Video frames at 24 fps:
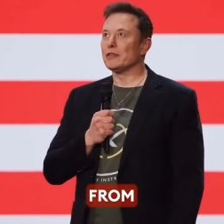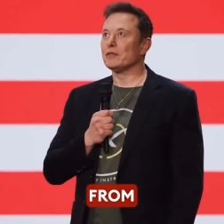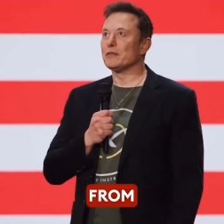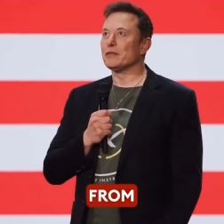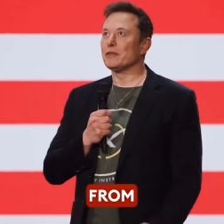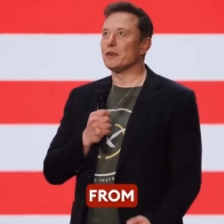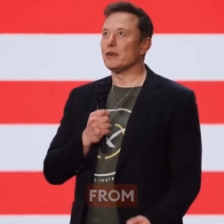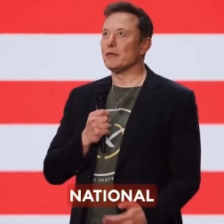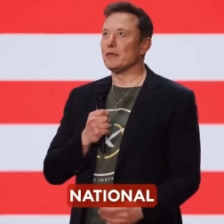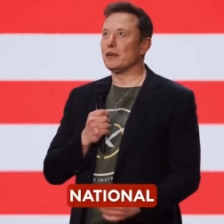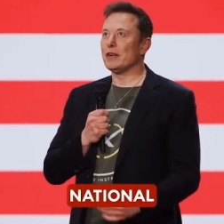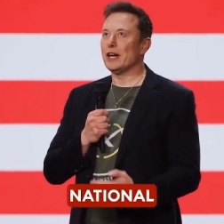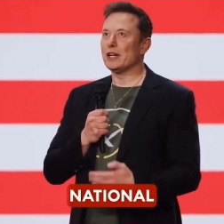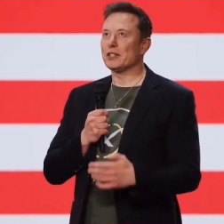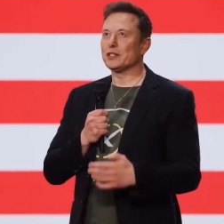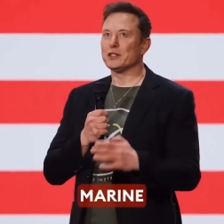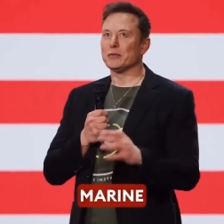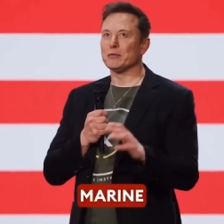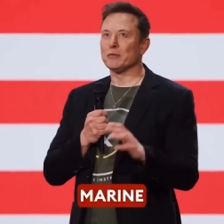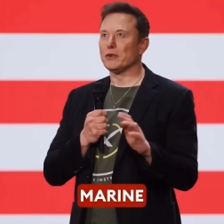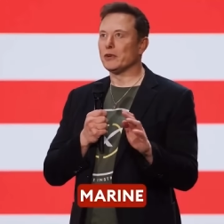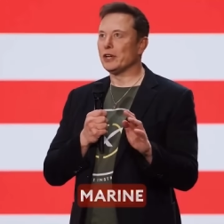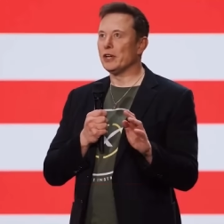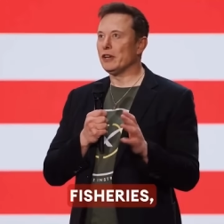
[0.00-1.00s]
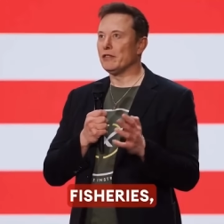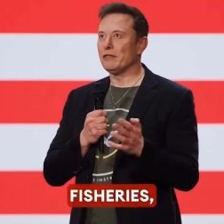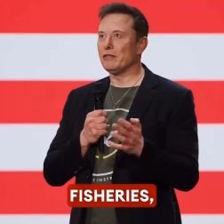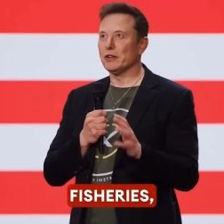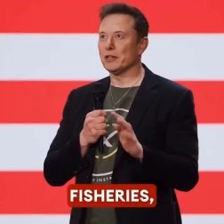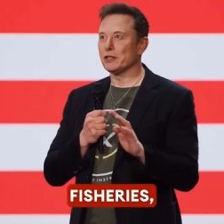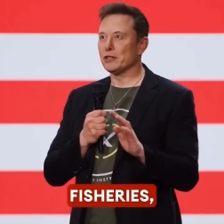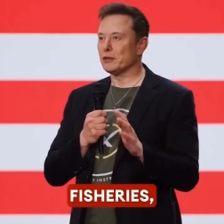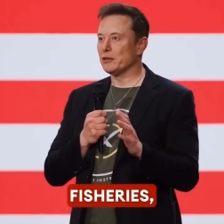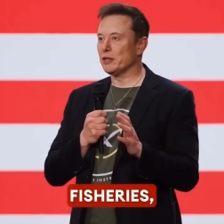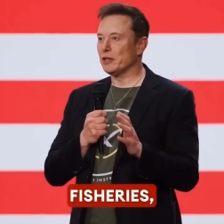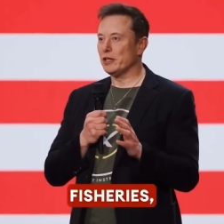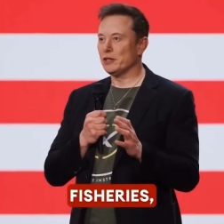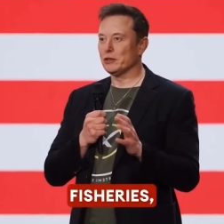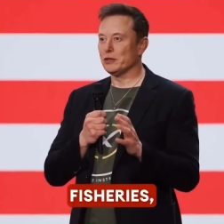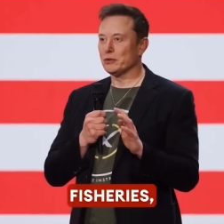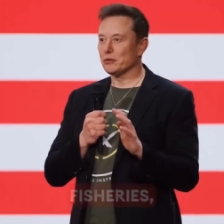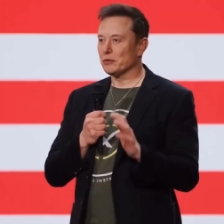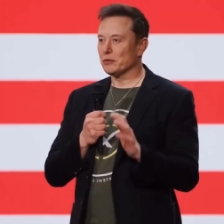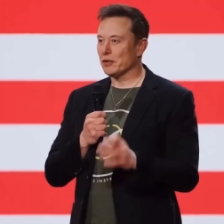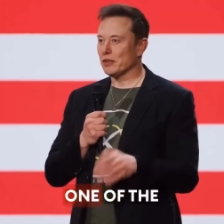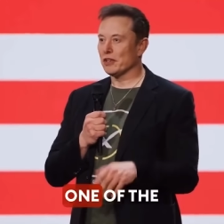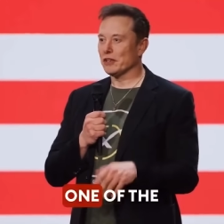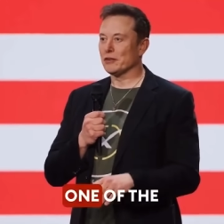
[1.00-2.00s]
from National Marine
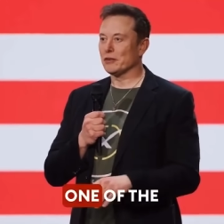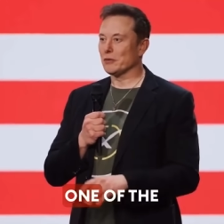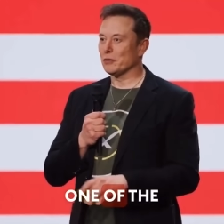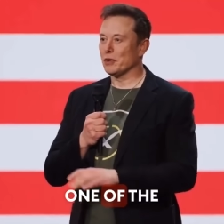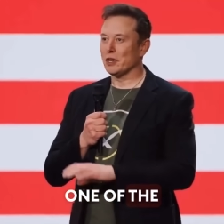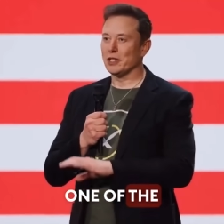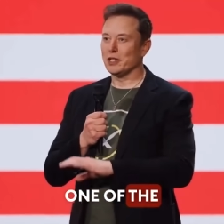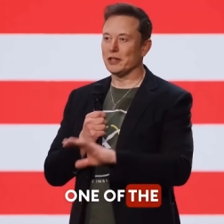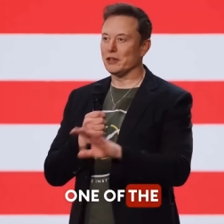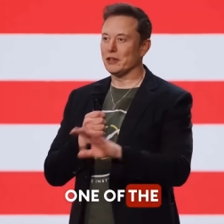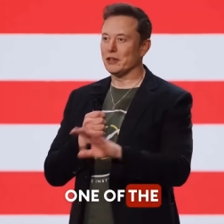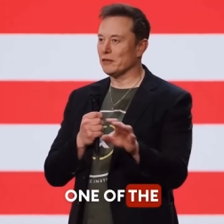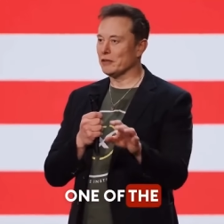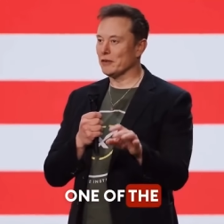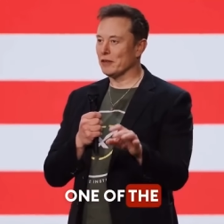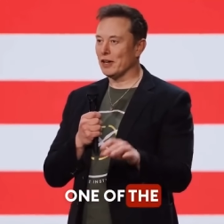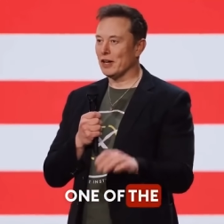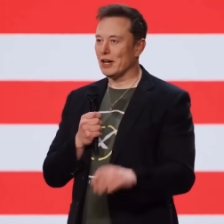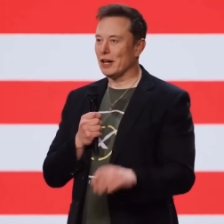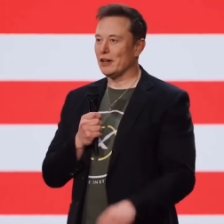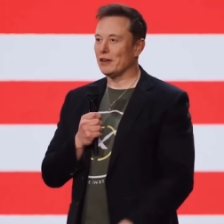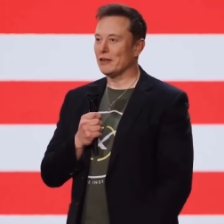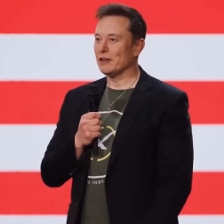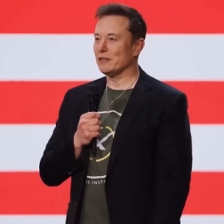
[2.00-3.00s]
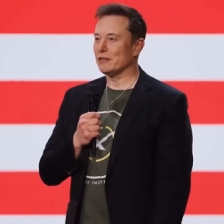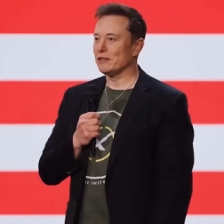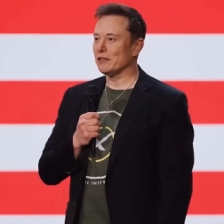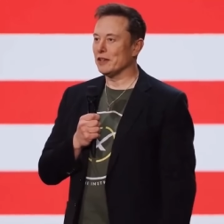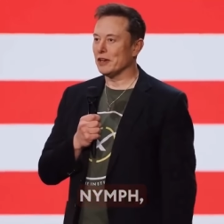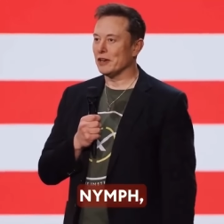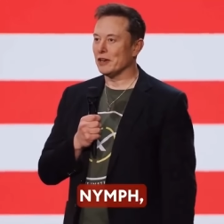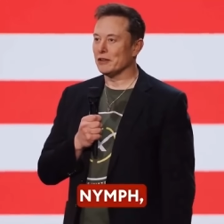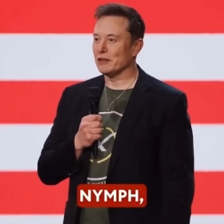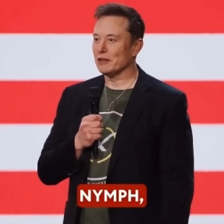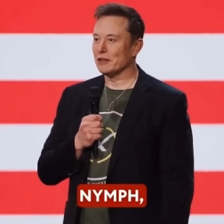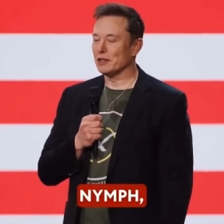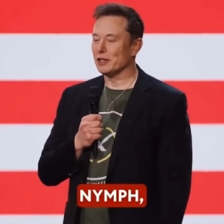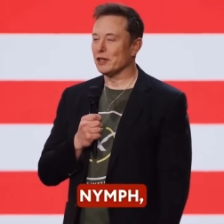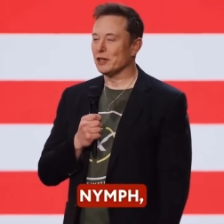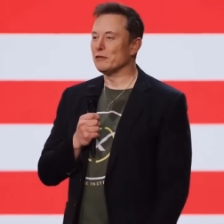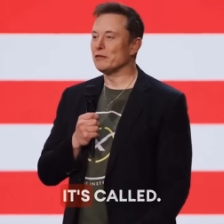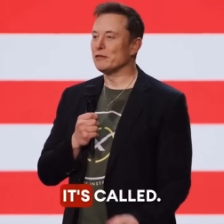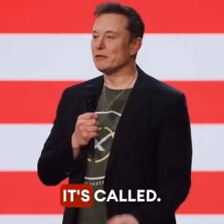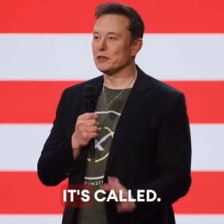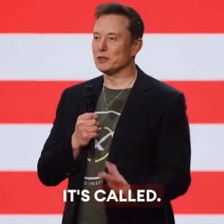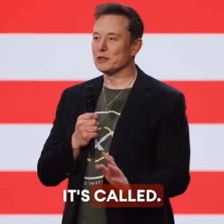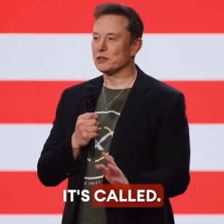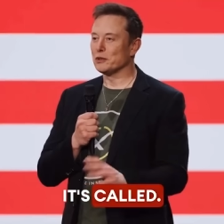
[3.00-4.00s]
Fisheries, uh, one of the, you know,
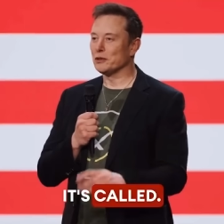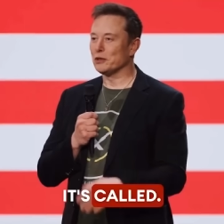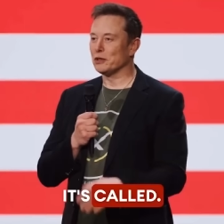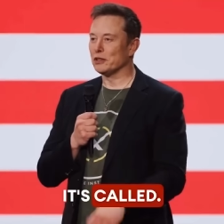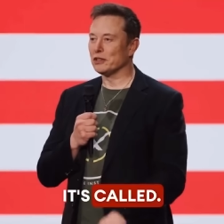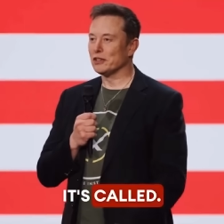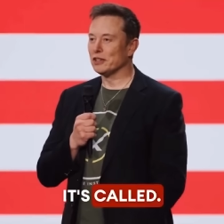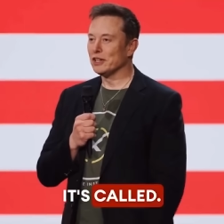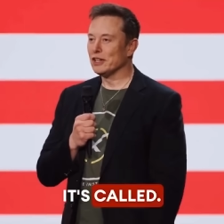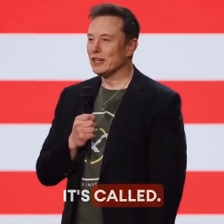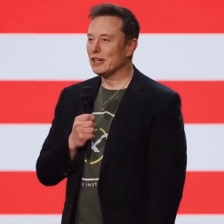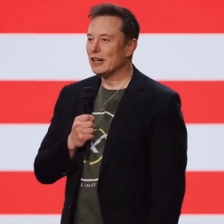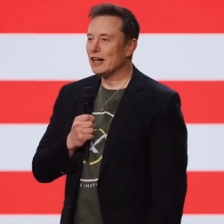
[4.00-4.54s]
NIMF, it's called.